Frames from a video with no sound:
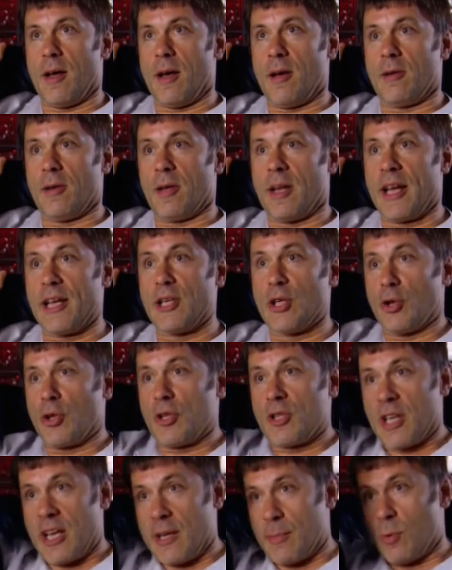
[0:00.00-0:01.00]
and laid on
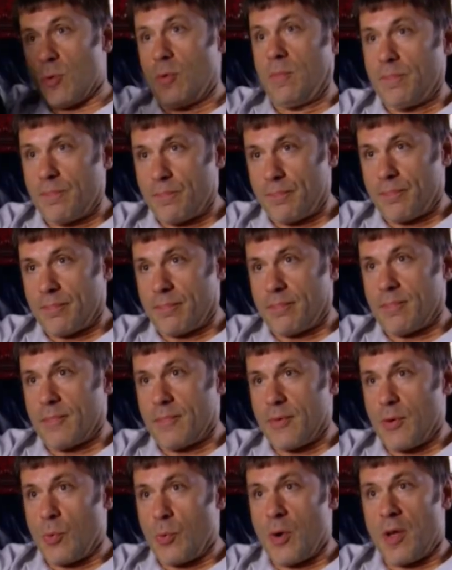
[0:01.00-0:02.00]
the table
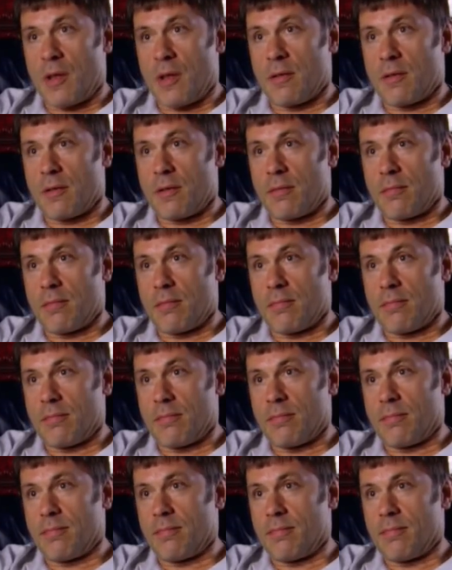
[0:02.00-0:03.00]
with
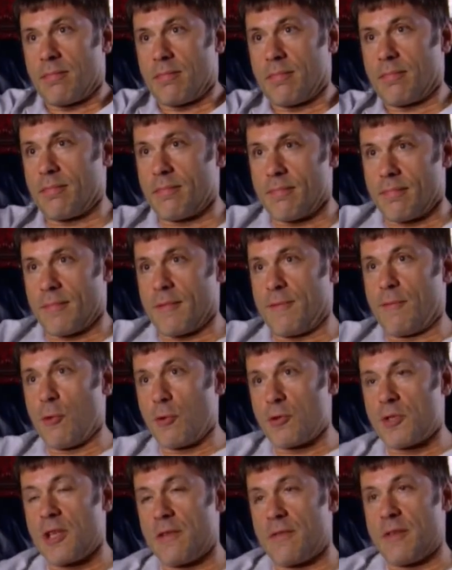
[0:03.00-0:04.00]
the
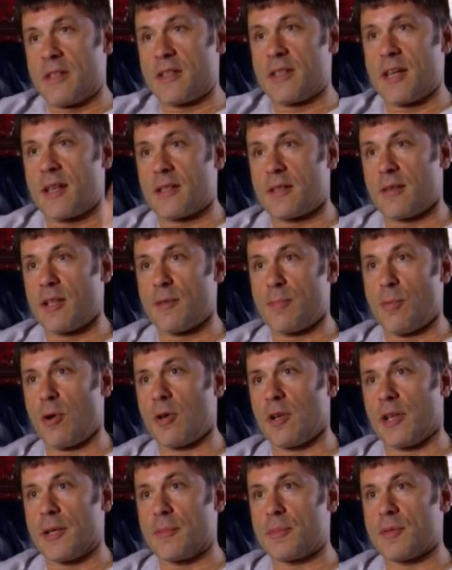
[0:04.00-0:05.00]
four TV sets of the
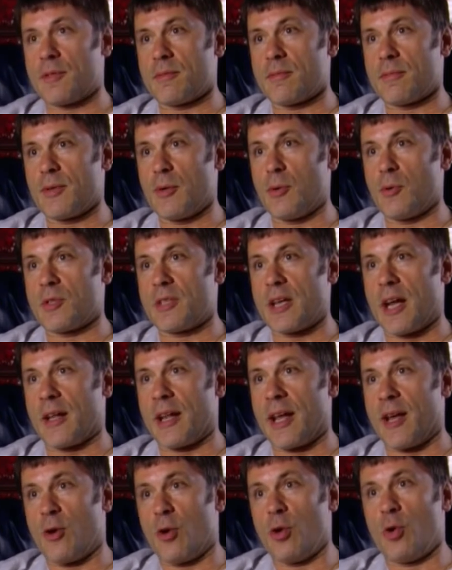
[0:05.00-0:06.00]
Apocalypse, all sat
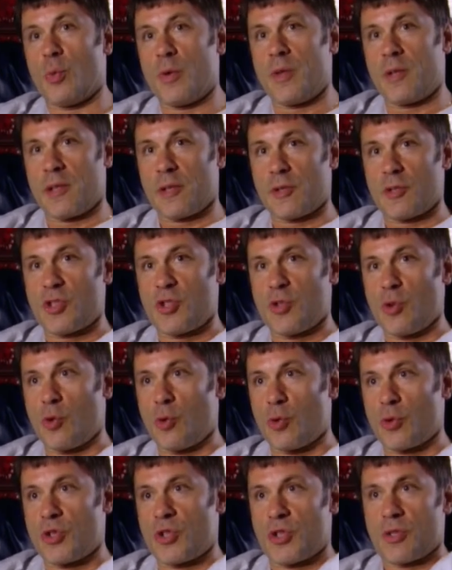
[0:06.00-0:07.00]
there, all with little
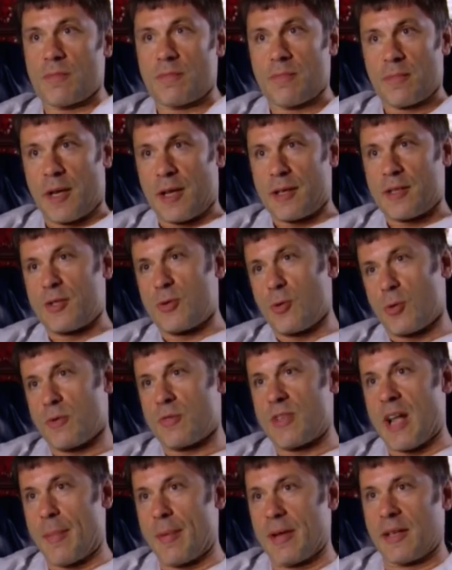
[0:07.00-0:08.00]
swords, like Sword
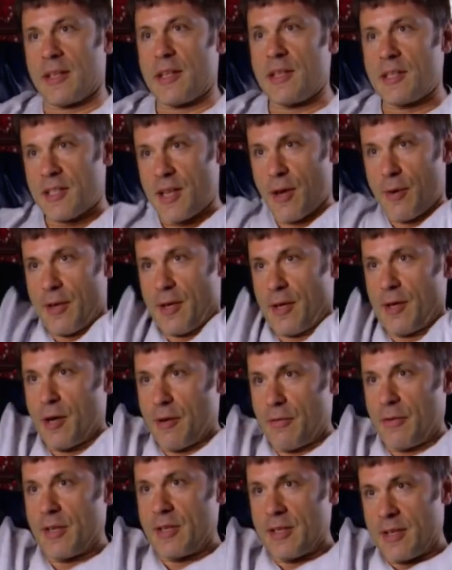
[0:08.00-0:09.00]
of Damocles, going
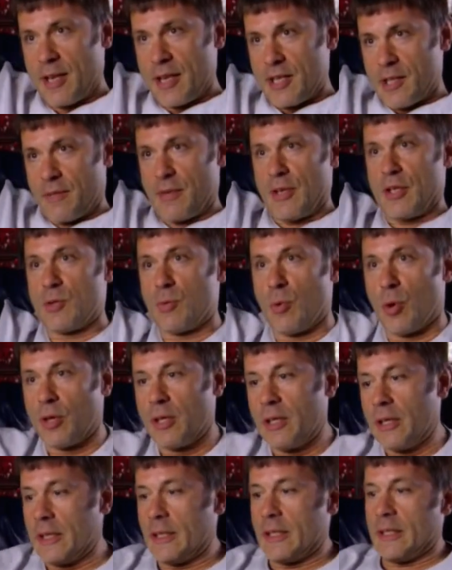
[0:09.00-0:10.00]
over the heads of each one.
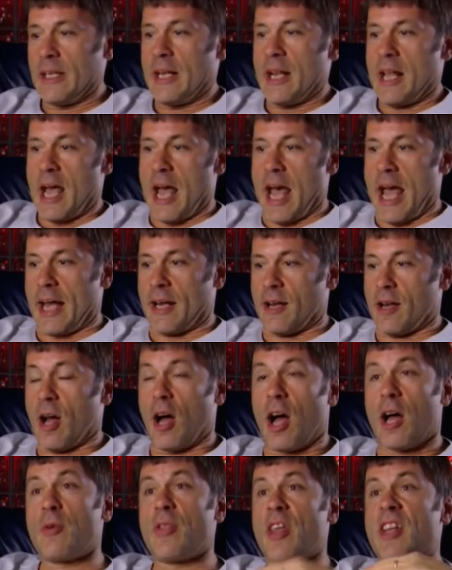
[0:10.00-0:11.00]
And
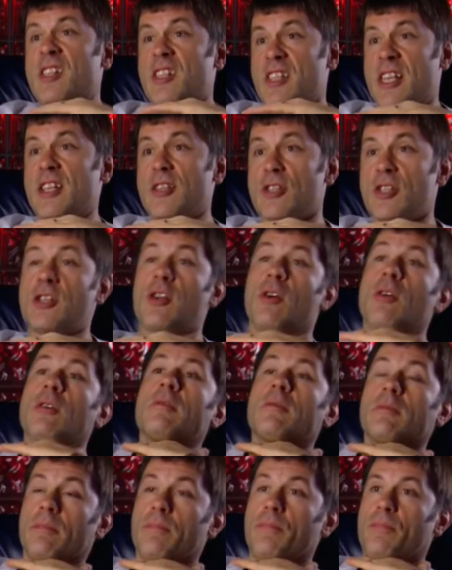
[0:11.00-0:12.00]
I would then sing the
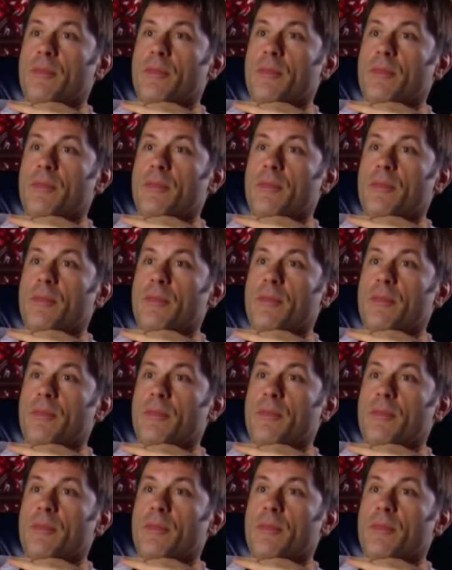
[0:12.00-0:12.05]
song